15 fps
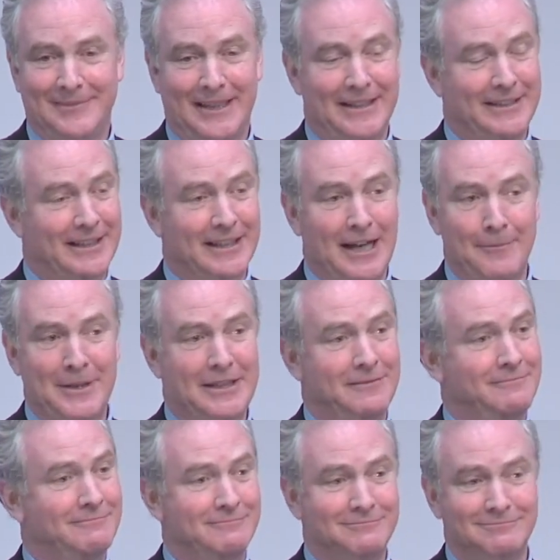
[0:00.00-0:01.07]
and in the
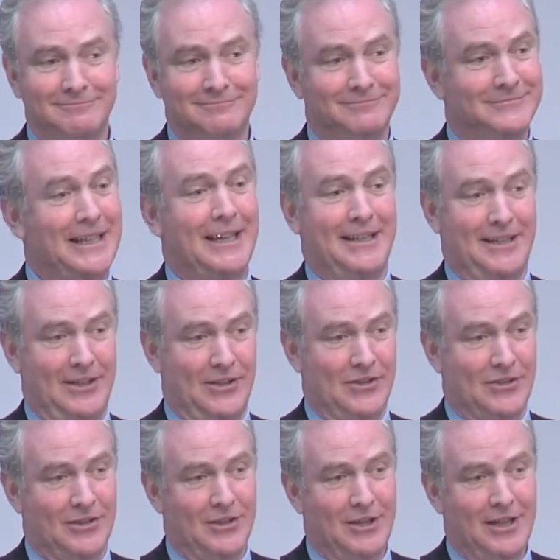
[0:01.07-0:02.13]
coming
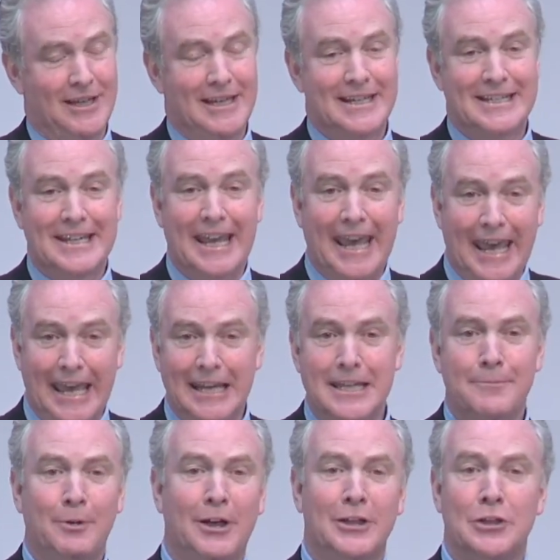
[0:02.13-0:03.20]
days to
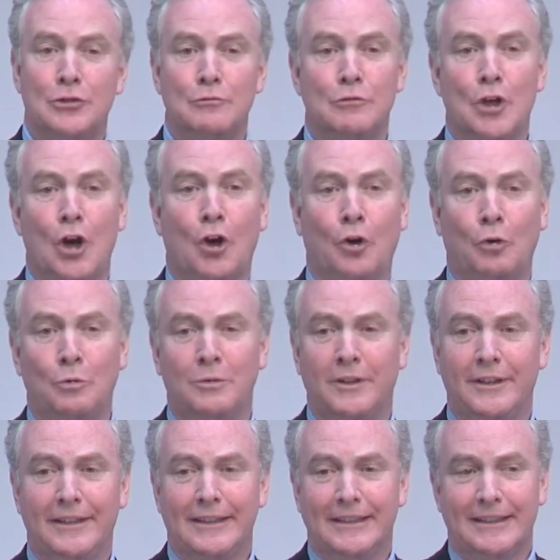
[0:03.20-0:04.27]
anybody you know
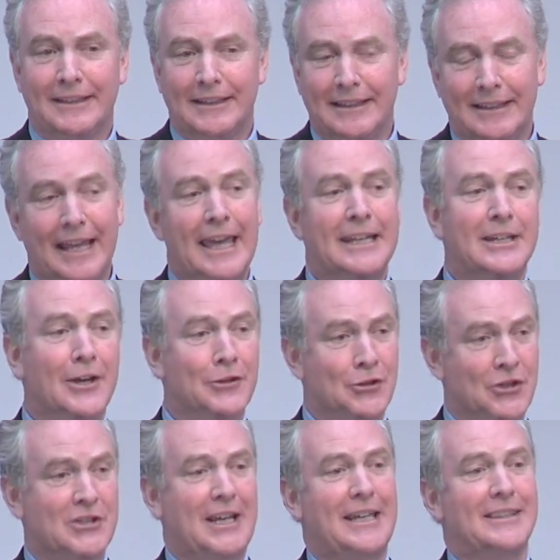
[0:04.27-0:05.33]
in any
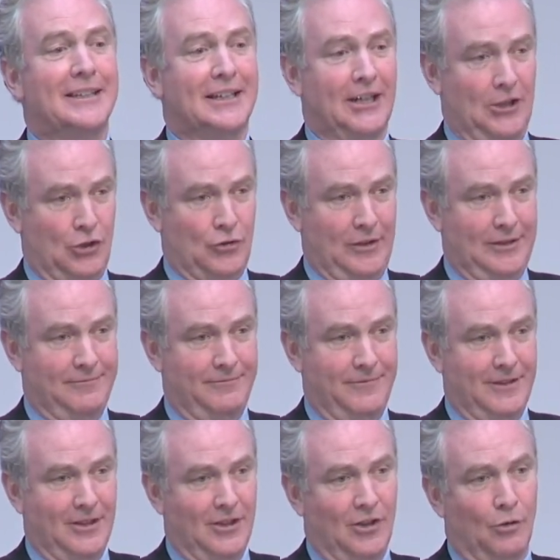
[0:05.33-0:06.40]
other state in the country,
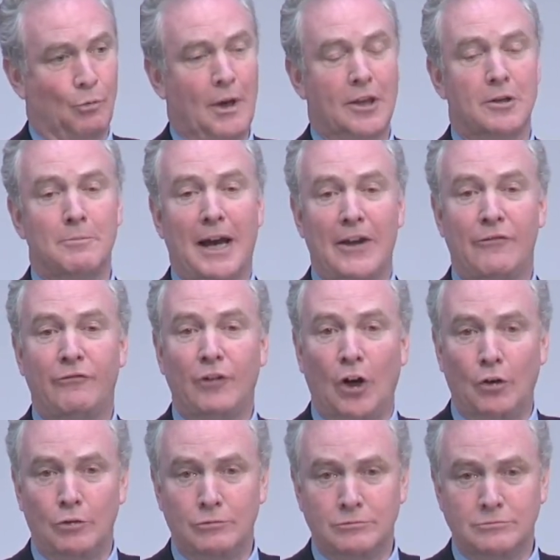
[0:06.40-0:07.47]
whether by
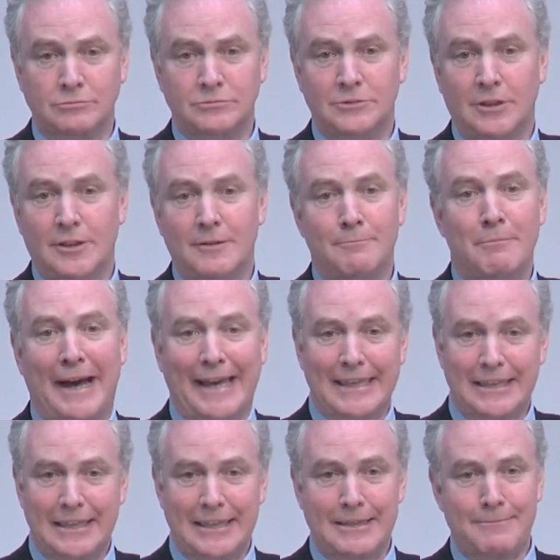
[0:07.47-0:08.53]
phone, by
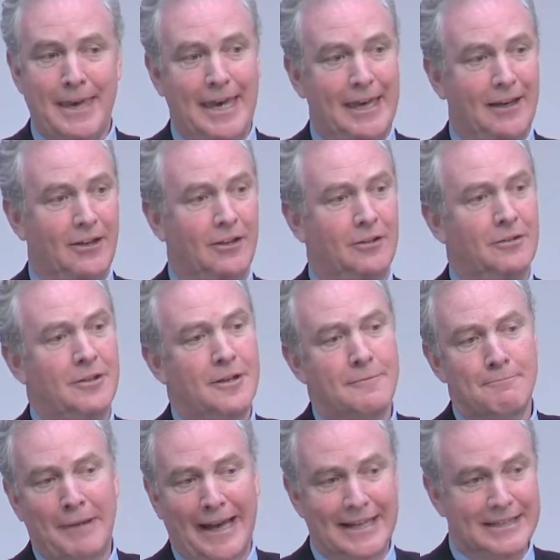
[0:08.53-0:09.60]
email,
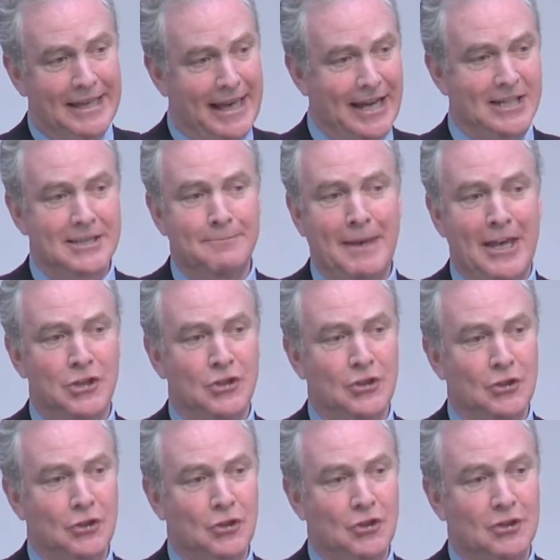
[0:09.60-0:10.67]
by text
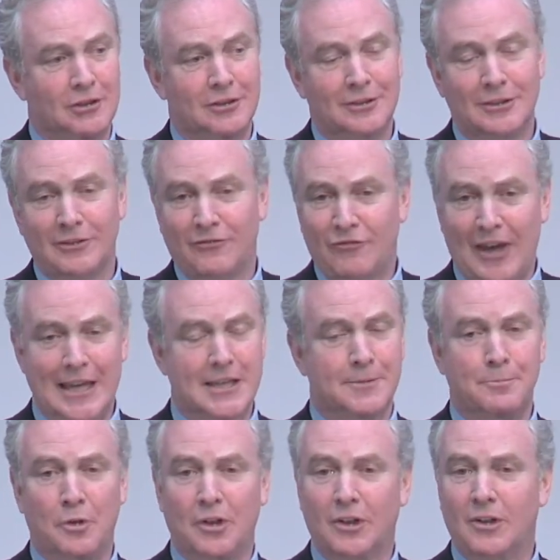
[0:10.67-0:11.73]
message,
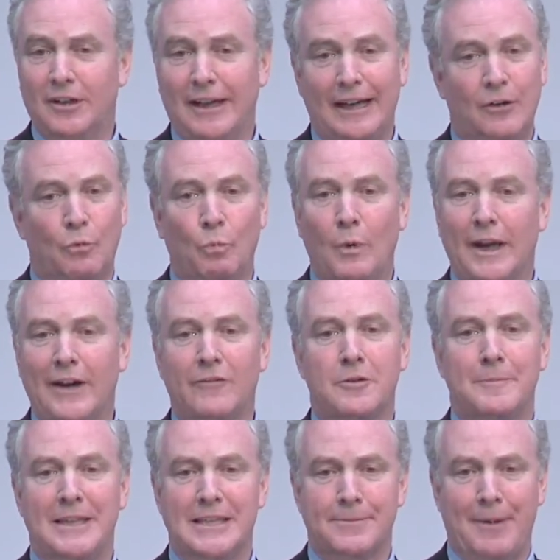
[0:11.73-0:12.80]
Facebook,
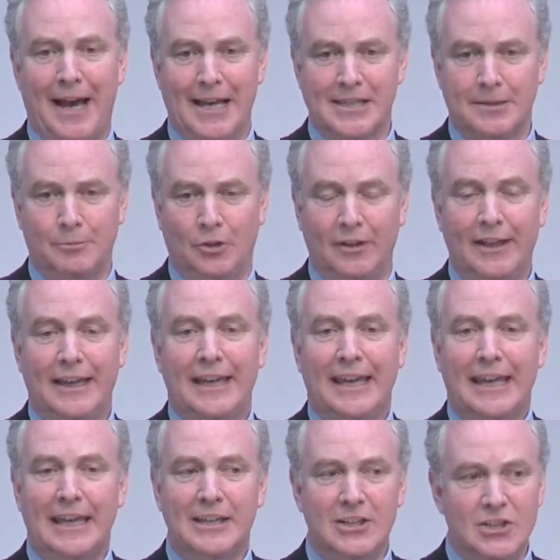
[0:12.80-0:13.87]
whatever means possible.
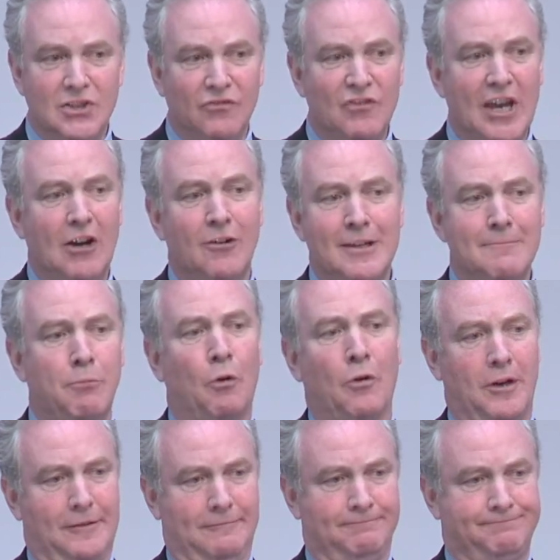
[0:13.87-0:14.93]
It is very
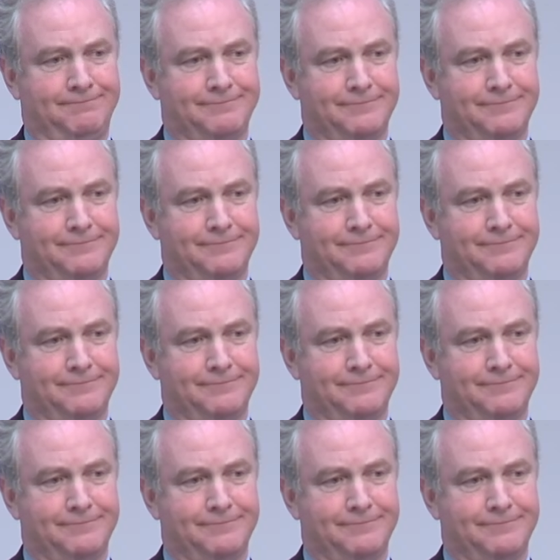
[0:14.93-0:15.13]
important